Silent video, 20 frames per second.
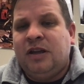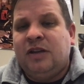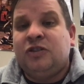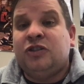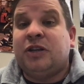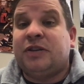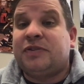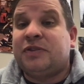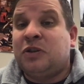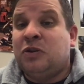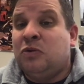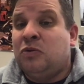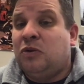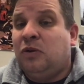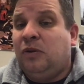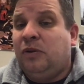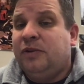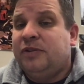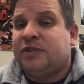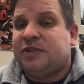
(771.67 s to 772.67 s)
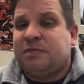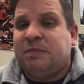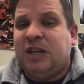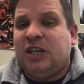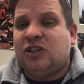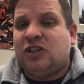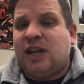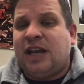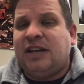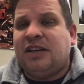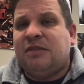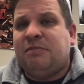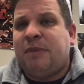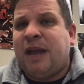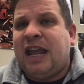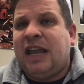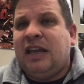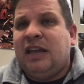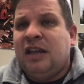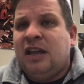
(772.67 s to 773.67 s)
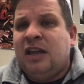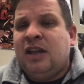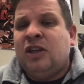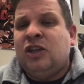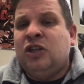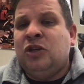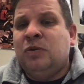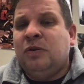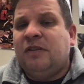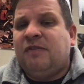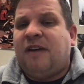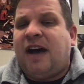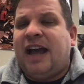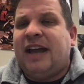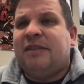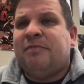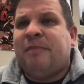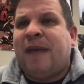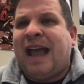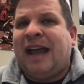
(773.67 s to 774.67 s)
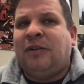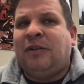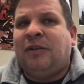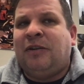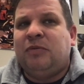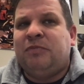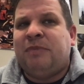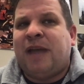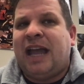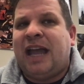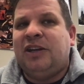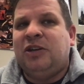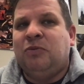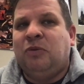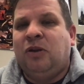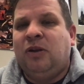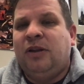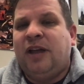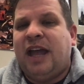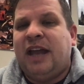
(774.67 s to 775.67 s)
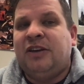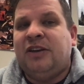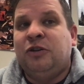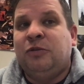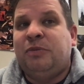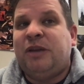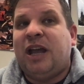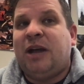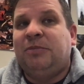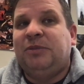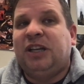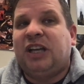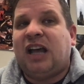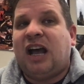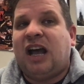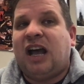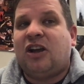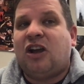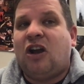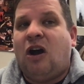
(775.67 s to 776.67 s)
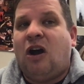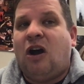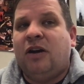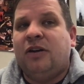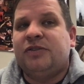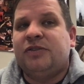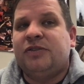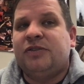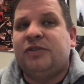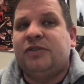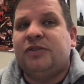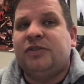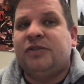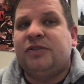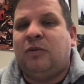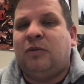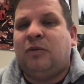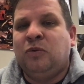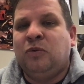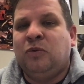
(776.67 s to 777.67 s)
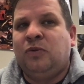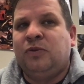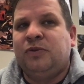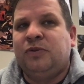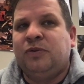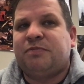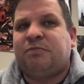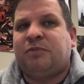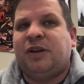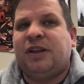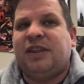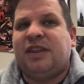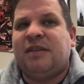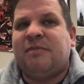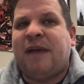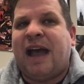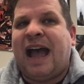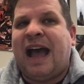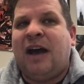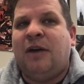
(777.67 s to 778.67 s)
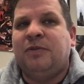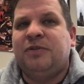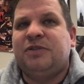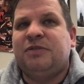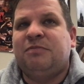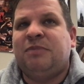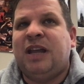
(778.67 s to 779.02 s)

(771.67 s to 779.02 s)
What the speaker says: Just Google Speech and Debate Unified Manual, and you'll be able to cut cards about rules, print them out,